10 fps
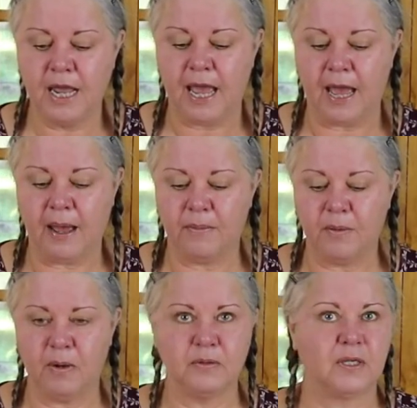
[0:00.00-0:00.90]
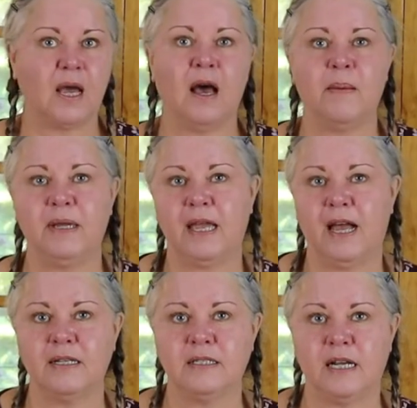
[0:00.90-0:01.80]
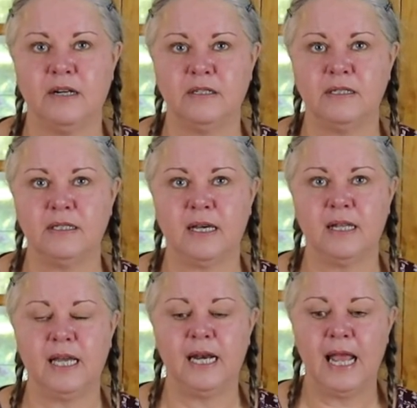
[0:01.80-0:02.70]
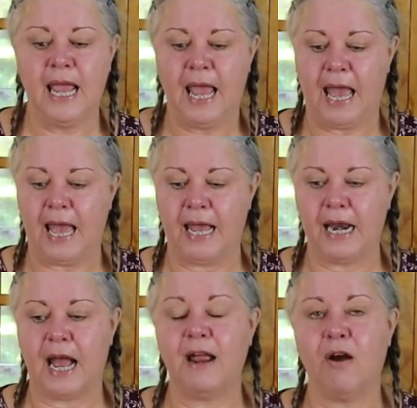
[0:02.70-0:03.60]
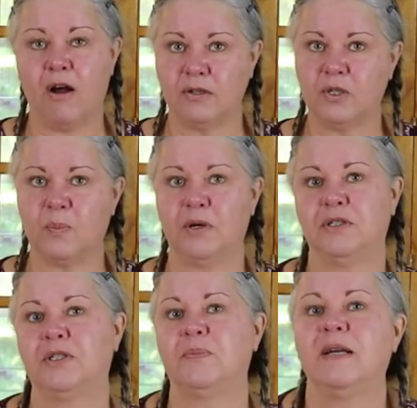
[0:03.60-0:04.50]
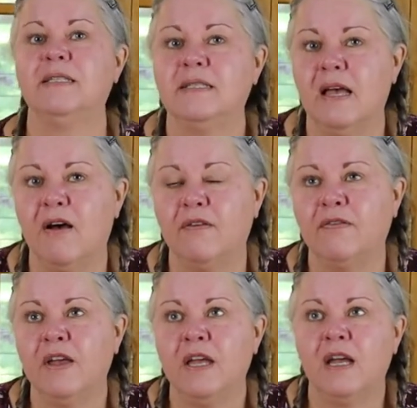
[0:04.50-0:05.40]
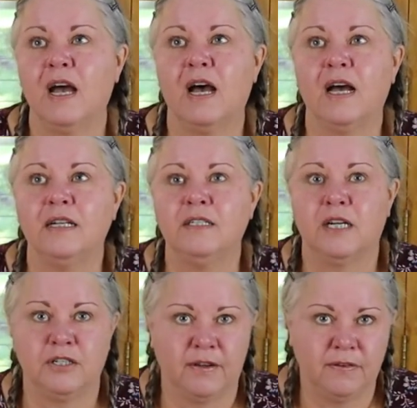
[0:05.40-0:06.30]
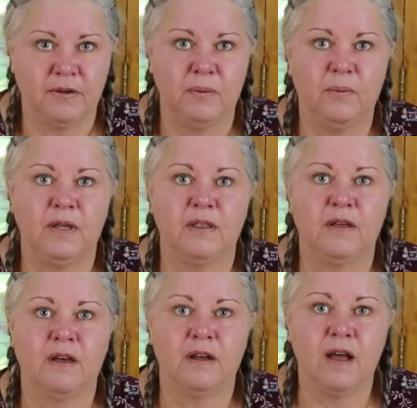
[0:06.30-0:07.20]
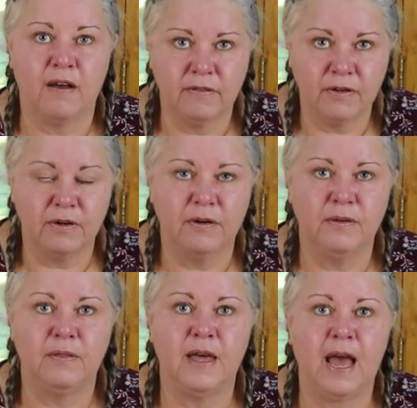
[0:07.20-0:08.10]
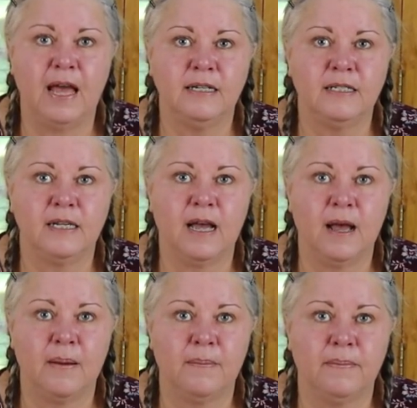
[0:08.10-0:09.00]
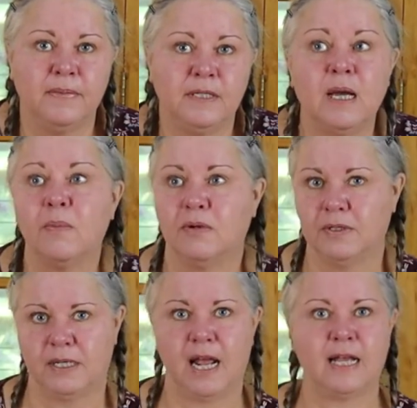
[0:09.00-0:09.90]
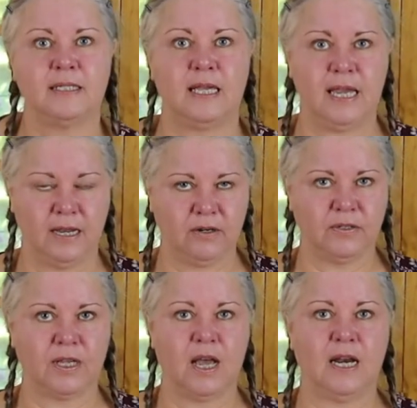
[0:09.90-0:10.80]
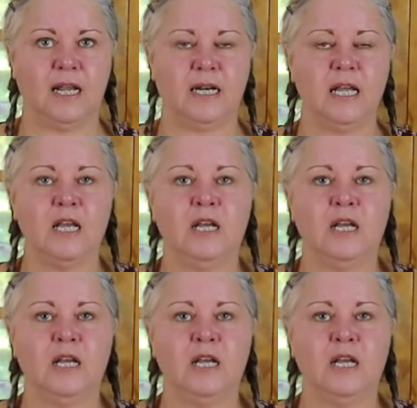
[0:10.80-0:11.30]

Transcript: the most common cast iron skillet. And I also purchased myself a Dutch oven with a cover that doubles. It has the handles on it,